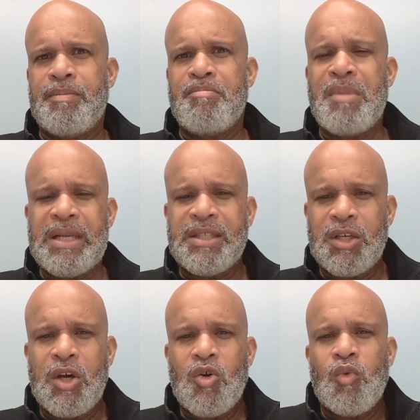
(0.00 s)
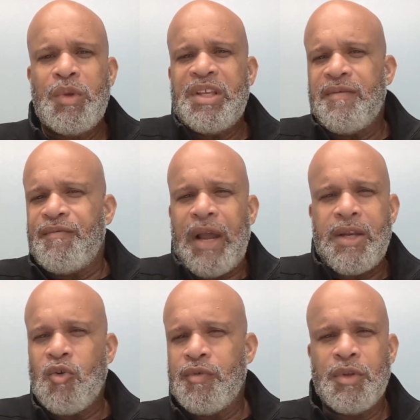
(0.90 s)
Mexico, we can
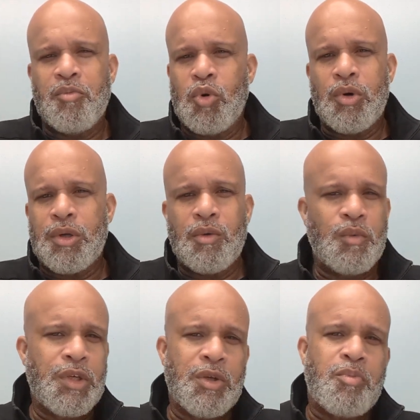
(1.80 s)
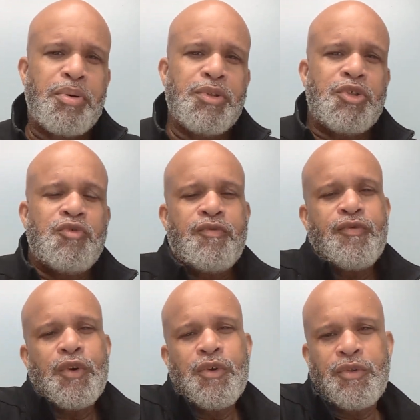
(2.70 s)
fight over the border. We're going to push you
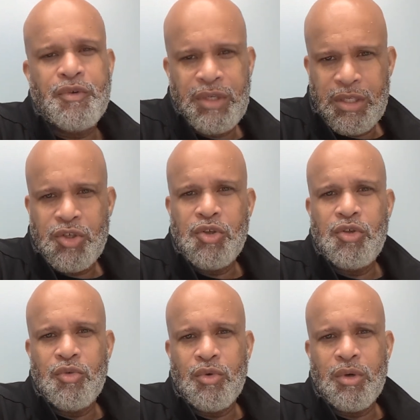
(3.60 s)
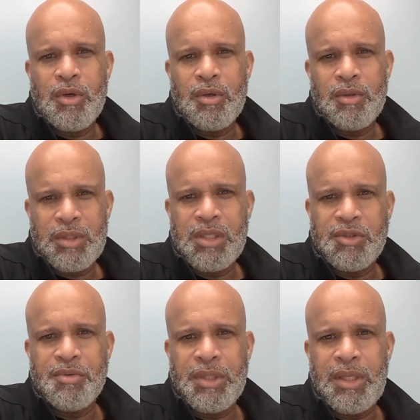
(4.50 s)
further into your
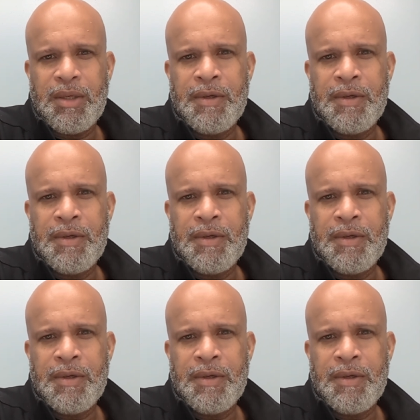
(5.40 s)
country.